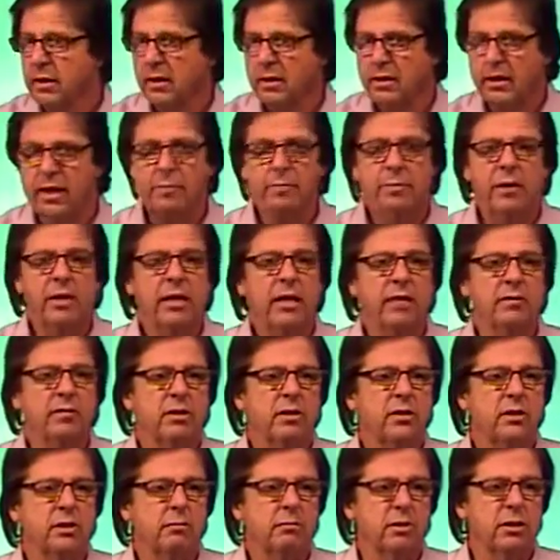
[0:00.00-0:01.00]
They've been given
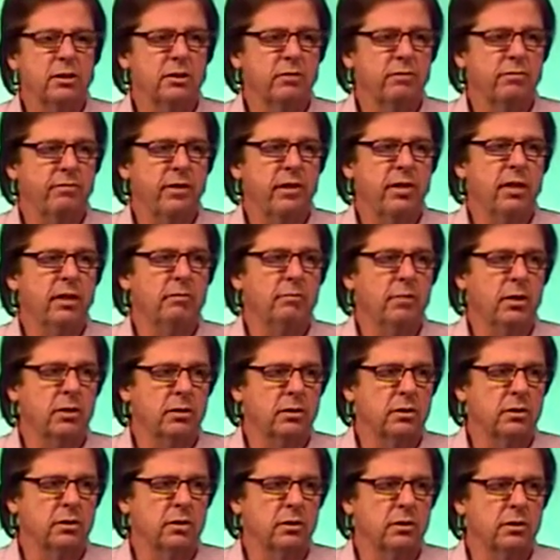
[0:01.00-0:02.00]
this commission, feed the
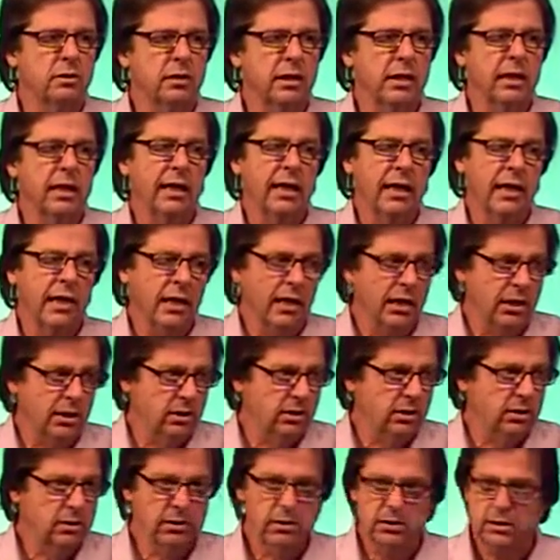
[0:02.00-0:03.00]
multitudes. They got a
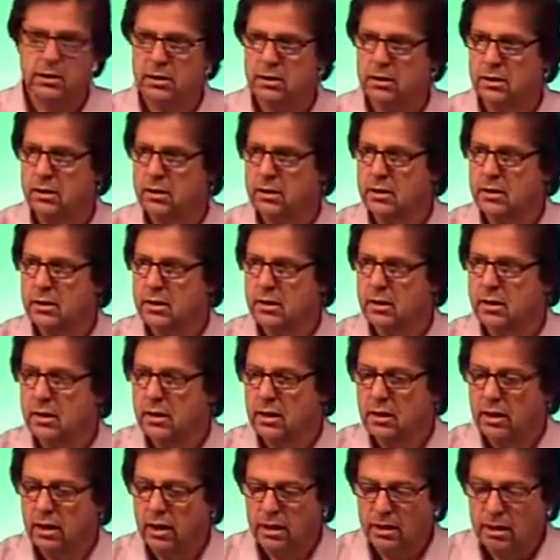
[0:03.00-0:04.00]
lunch,
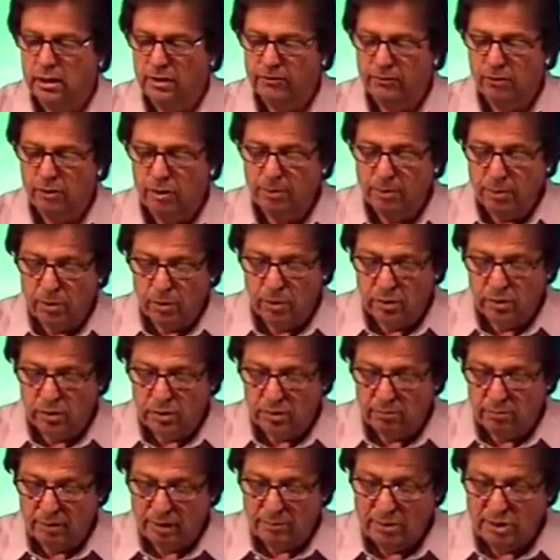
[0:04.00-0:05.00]
enough for a
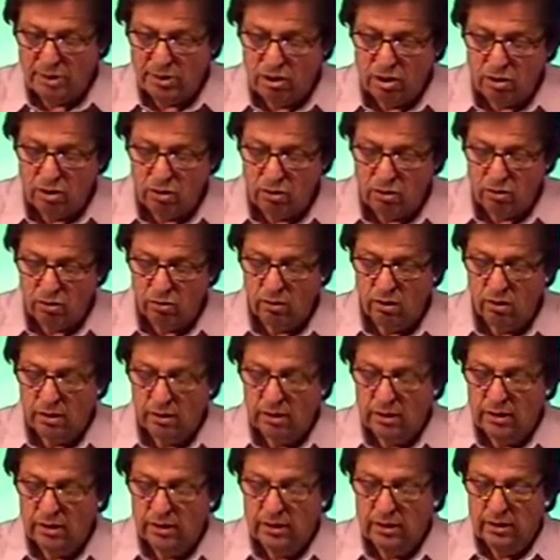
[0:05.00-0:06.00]
person, maybe two.
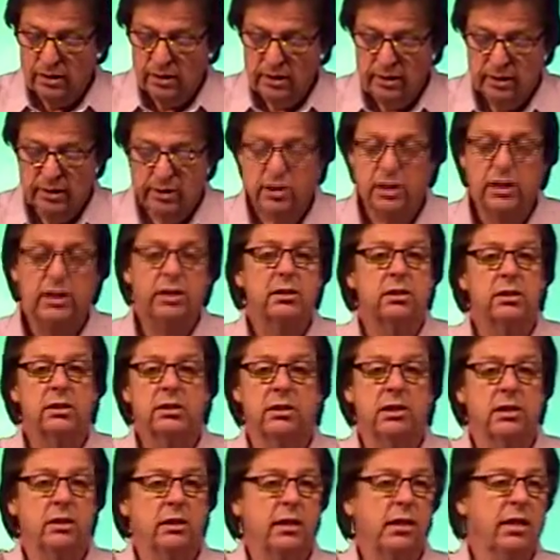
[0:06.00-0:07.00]
And Jesus is
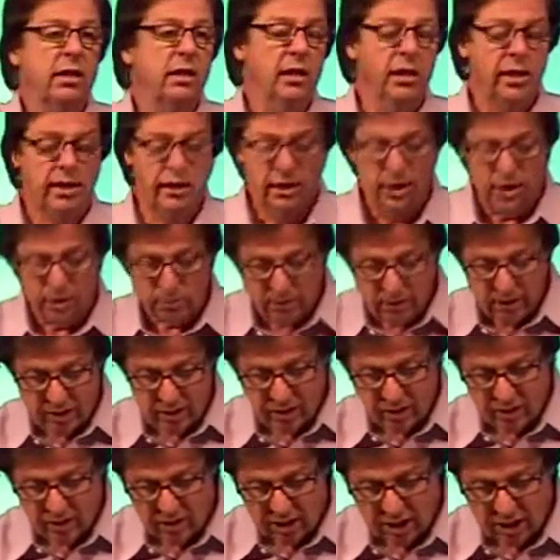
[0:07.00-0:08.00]
still healing and he's
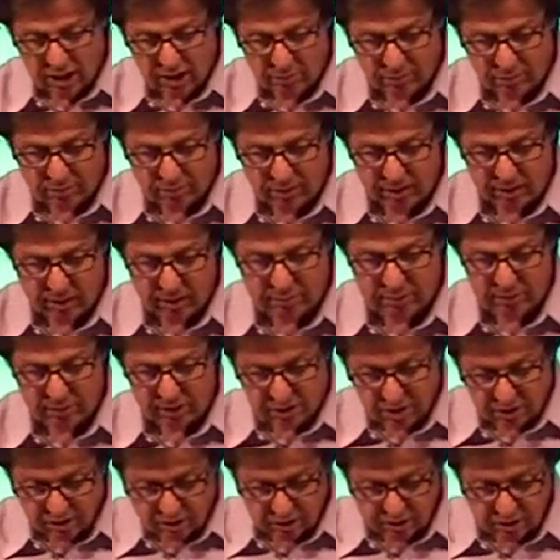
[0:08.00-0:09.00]
speaking the kingdom of God. But
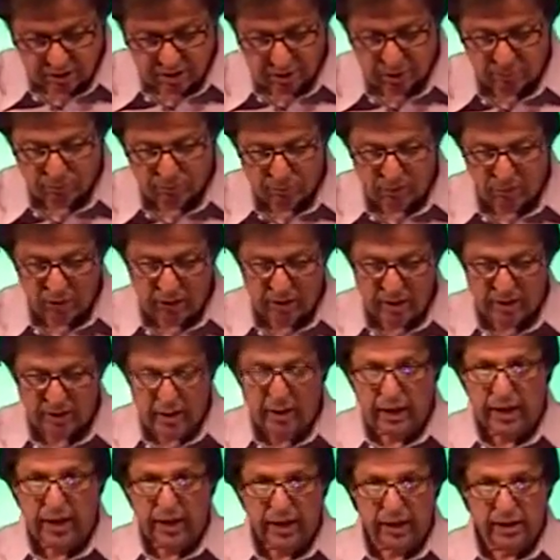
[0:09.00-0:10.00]
here's this little boy,
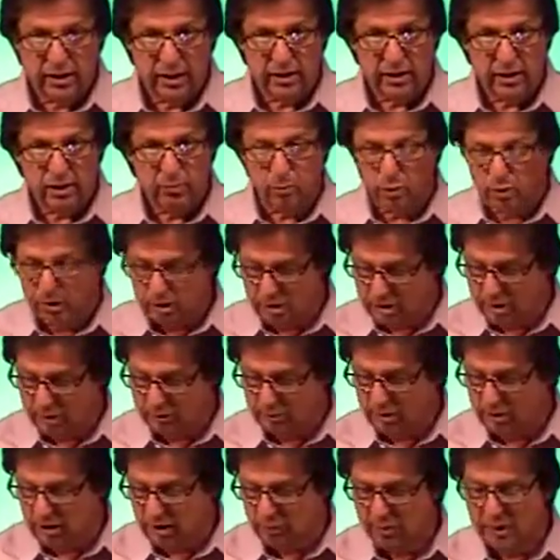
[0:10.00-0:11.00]
and this little boy
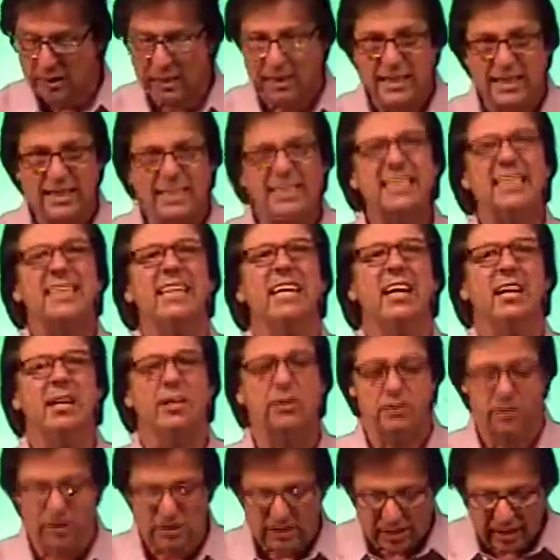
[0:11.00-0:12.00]
steps up, and at least he
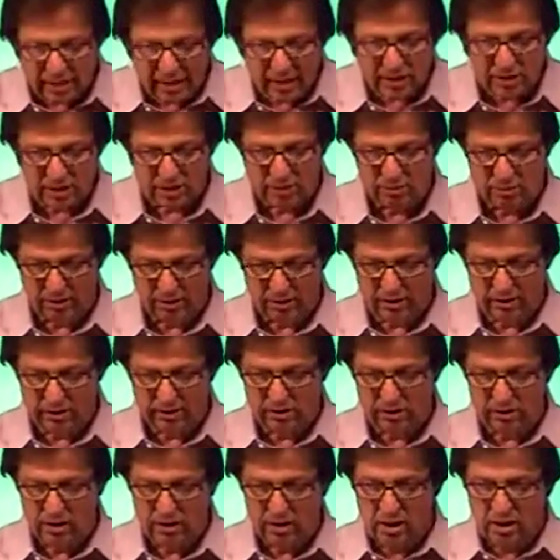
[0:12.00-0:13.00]
understands some
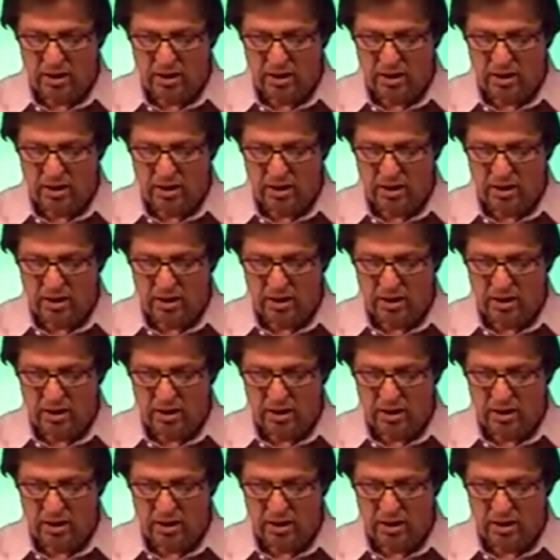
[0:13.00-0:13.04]
things